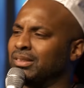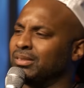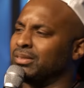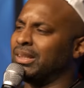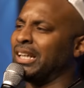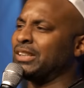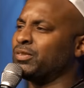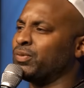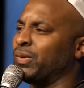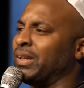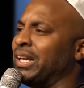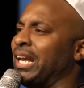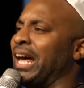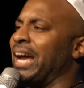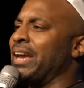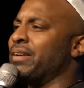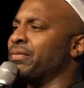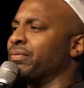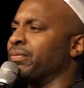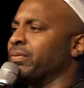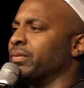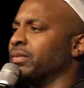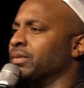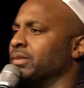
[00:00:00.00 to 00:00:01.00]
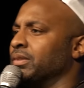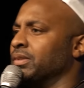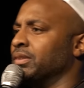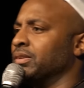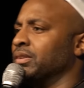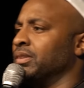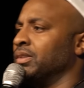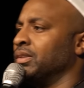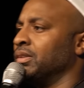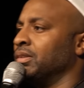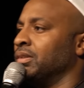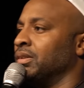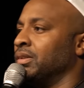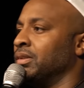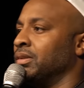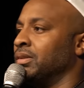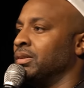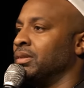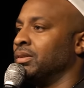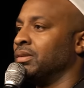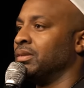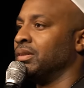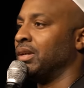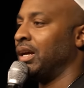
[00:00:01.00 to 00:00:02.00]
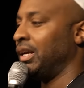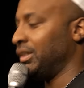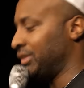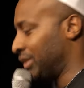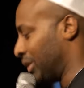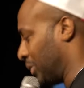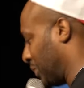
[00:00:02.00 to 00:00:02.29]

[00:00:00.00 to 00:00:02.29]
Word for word: that's for life. I was like,